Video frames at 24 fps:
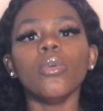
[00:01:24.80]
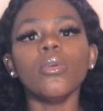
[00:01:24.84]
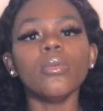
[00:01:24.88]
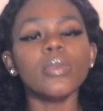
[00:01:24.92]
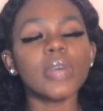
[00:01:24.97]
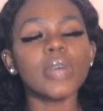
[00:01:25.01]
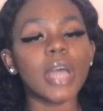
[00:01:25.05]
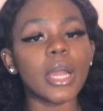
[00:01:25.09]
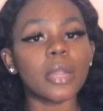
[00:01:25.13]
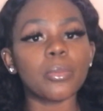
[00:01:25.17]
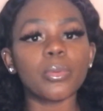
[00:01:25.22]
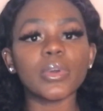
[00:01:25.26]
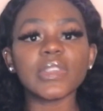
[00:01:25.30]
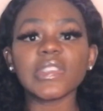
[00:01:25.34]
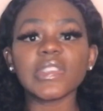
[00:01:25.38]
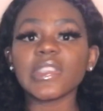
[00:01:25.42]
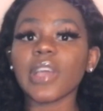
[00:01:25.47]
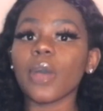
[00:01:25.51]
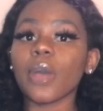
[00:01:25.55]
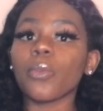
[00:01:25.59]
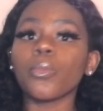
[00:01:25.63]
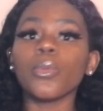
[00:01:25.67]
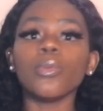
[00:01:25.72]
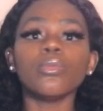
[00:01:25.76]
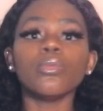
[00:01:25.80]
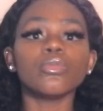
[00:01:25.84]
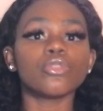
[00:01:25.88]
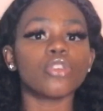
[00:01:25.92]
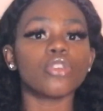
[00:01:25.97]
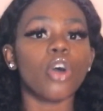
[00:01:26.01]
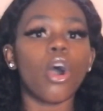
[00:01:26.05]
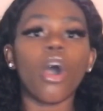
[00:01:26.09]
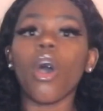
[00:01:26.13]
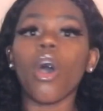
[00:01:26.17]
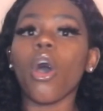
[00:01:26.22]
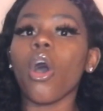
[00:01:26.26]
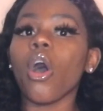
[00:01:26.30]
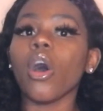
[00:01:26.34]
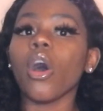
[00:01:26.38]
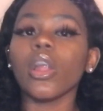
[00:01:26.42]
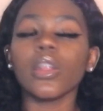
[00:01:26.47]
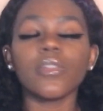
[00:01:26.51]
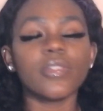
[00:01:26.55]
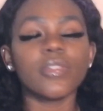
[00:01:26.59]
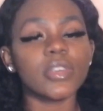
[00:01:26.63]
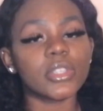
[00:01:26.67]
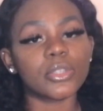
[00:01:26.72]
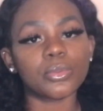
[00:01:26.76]
At a point in time, all
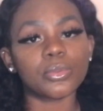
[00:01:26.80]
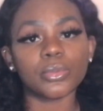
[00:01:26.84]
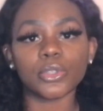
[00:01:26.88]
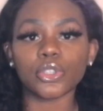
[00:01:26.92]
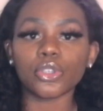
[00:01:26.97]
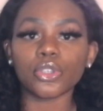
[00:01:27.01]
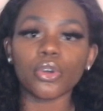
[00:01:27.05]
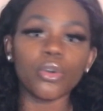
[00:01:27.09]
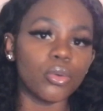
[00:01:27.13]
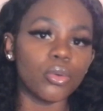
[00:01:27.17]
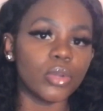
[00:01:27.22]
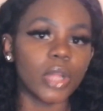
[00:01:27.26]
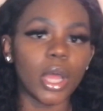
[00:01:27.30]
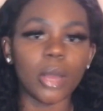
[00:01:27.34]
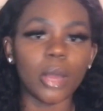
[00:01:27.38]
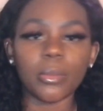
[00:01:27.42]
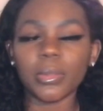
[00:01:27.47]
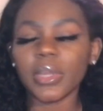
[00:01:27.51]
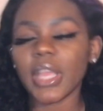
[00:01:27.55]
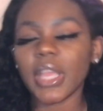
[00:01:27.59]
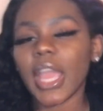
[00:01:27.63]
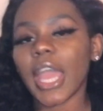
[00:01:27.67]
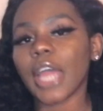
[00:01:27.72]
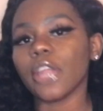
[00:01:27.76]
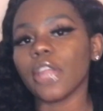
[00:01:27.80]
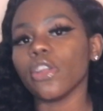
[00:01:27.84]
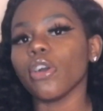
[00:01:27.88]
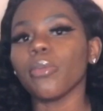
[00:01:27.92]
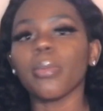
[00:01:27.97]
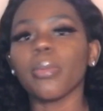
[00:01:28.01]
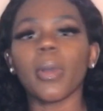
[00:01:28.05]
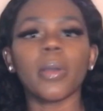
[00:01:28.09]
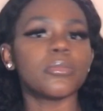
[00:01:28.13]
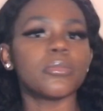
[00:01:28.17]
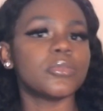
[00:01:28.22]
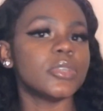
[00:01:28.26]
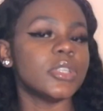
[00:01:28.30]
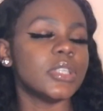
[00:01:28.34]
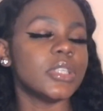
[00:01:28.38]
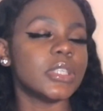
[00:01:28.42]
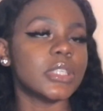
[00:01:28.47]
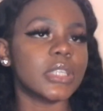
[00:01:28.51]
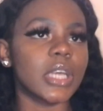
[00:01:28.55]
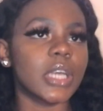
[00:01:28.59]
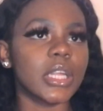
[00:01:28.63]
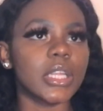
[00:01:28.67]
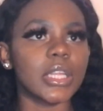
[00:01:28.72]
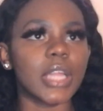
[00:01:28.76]
of us was cool. Like, we had no problem with
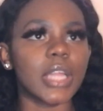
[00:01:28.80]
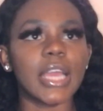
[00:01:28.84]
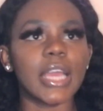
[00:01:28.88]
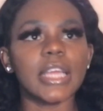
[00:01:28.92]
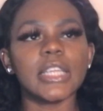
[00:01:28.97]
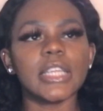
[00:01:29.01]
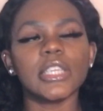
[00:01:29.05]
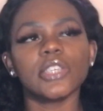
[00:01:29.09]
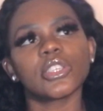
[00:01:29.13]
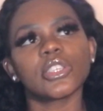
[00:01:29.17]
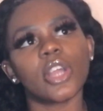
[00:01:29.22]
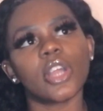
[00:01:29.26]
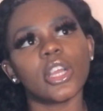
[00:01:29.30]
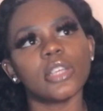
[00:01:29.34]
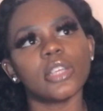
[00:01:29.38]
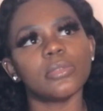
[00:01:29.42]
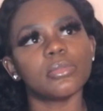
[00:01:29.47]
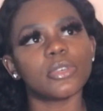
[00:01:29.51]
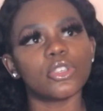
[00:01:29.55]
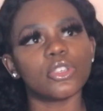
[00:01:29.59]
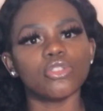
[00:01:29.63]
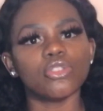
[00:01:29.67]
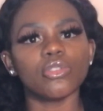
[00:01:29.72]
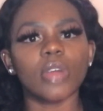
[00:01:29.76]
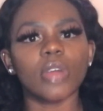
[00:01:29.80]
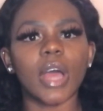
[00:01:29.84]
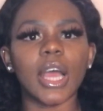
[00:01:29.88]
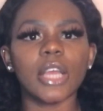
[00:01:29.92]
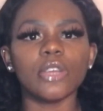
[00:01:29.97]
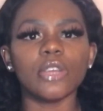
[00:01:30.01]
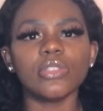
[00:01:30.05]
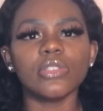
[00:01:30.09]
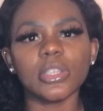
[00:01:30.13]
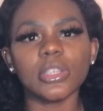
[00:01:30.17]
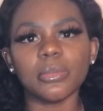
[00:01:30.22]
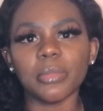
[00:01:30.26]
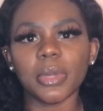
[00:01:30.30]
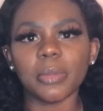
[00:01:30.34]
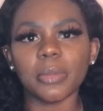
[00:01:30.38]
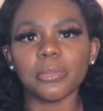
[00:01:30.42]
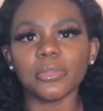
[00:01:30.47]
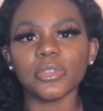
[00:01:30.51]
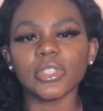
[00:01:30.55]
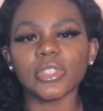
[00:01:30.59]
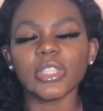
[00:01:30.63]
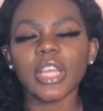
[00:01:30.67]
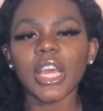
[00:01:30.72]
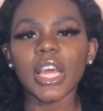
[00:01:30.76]
each other. Like, and it's crazy because you know how you see
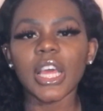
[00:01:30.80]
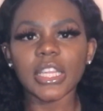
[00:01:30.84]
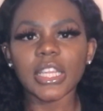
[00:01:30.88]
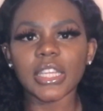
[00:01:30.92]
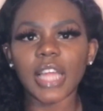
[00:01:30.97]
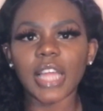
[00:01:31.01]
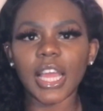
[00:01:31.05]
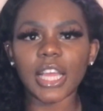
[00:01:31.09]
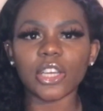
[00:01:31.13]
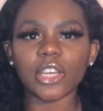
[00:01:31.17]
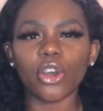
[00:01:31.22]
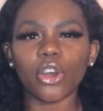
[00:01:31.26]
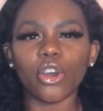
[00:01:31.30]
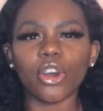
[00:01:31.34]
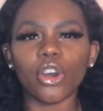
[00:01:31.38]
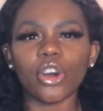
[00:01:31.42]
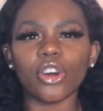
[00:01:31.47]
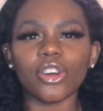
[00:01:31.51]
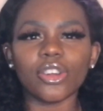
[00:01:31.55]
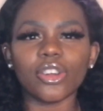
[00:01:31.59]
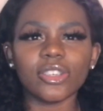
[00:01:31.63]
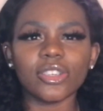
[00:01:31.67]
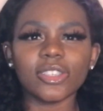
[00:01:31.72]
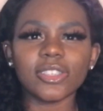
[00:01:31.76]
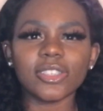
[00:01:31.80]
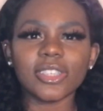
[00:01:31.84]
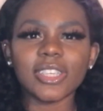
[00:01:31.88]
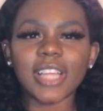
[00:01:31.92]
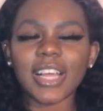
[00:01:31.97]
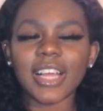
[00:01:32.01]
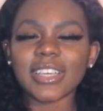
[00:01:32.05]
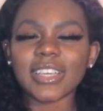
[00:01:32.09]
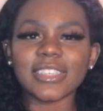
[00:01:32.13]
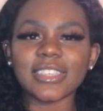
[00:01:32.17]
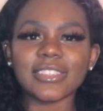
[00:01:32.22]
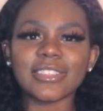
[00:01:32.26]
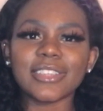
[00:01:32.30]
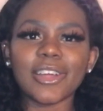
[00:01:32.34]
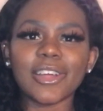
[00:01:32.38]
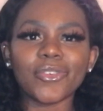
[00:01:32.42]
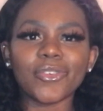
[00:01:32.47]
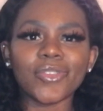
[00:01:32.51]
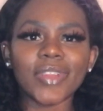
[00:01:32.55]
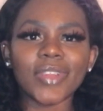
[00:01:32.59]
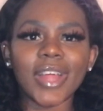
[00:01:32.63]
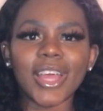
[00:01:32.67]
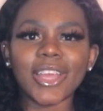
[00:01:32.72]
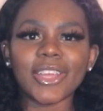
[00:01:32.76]
members like
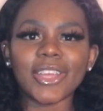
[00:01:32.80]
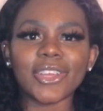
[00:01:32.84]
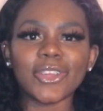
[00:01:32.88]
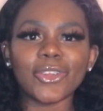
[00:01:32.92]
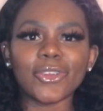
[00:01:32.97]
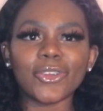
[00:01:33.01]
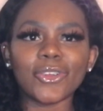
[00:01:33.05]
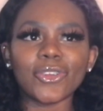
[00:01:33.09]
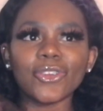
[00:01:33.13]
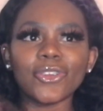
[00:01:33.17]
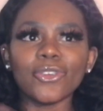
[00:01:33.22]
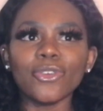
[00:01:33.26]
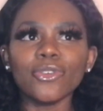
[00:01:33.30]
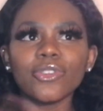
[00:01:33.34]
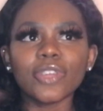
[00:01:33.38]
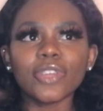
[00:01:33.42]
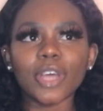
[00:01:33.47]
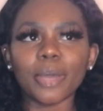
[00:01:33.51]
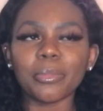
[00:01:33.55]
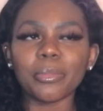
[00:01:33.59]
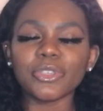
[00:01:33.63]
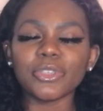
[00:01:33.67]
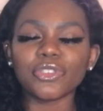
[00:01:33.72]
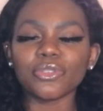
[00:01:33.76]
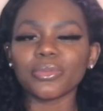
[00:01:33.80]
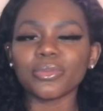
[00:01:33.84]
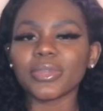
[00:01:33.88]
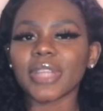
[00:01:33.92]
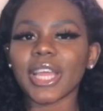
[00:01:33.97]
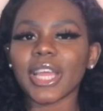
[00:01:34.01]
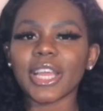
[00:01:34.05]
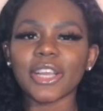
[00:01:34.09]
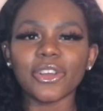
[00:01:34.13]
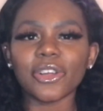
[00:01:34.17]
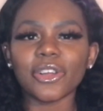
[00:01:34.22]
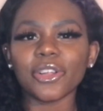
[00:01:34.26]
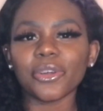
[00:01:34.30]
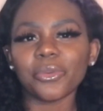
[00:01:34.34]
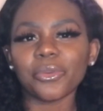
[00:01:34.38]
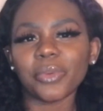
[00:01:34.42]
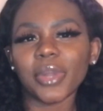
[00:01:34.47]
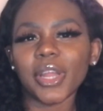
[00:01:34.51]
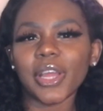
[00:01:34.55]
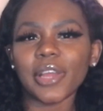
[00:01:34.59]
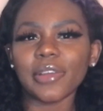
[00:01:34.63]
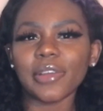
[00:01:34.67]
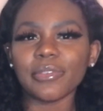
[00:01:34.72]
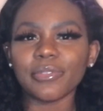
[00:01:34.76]
stuff like you took a picture with that girl,
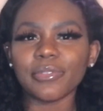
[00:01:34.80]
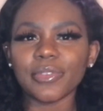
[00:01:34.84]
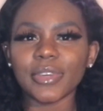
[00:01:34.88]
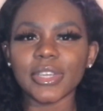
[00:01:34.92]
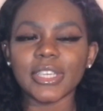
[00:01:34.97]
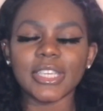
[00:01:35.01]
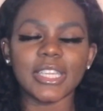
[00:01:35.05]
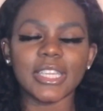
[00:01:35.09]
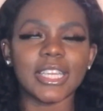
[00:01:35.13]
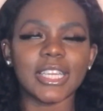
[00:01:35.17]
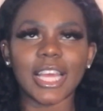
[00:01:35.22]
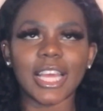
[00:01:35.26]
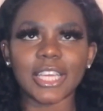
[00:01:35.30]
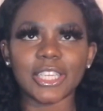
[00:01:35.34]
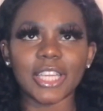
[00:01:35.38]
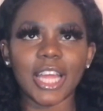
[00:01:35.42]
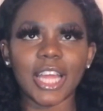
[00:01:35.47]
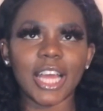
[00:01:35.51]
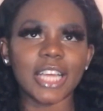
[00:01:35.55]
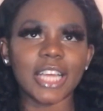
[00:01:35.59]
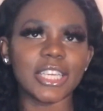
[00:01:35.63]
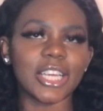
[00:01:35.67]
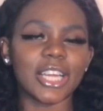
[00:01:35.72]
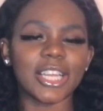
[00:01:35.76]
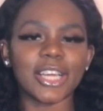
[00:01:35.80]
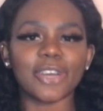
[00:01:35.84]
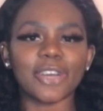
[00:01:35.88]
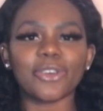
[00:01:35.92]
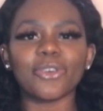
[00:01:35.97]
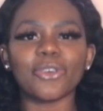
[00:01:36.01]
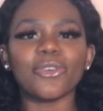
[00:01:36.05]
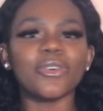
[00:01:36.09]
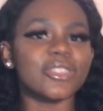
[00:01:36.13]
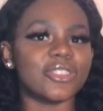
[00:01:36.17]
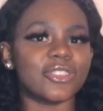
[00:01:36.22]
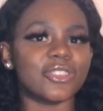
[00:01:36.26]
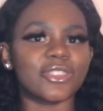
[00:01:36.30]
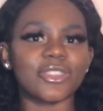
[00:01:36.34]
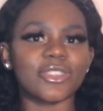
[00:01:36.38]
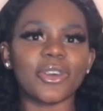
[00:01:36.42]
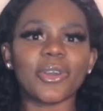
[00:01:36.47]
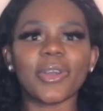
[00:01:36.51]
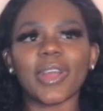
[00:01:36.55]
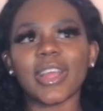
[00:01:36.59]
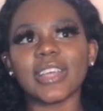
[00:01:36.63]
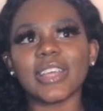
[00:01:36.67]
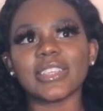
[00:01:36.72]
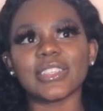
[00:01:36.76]
whatever, and then like now y'all not cool. It's just so
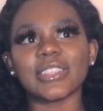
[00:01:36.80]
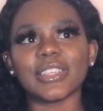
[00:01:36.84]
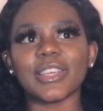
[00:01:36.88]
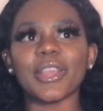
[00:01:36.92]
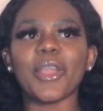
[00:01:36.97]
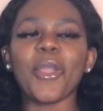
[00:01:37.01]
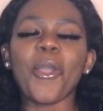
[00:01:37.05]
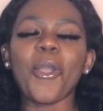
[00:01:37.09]
crazy.